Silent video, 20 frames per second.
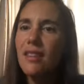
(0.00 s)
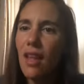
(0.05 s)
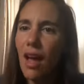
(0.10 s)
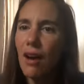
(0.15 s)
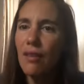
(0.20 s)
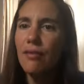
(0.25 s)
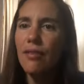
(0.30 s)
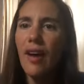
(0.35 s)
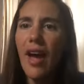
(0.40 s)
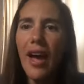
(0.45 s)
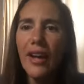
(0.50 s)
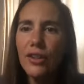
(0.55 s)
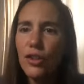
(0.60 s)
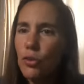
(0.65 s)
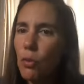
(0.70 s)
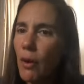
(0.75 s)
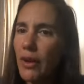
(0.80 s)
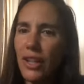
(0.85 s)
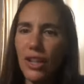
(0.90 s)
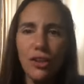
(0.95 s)
love at
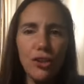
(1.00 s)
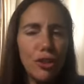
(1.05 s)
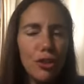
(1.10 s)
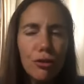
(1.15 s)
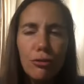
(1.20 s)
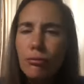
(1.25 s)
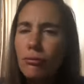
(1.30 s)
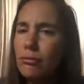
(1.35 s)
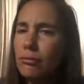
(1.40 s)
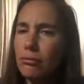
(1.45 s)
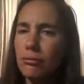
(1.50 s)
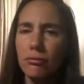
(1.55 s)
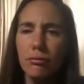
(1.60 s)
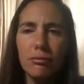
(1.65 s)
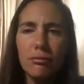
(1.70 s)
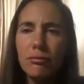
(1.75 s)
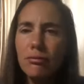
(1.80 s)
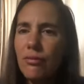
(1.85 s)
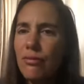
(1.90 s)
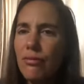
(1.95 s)
22.
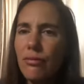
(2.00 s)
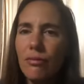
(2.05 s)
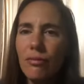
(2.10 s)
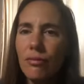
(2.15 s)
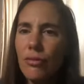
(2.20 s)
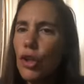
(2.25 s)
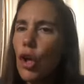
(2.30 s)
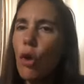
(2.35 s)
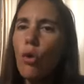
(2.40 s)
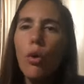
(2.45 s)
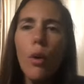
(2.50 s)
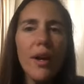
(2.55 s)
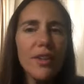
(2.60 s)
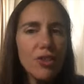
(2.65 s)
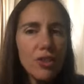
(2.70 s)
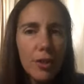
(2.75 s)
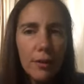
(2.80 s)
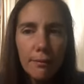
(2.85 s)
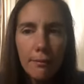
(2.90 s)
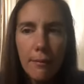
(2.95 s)
No
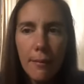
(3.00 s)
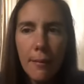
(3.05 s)
question.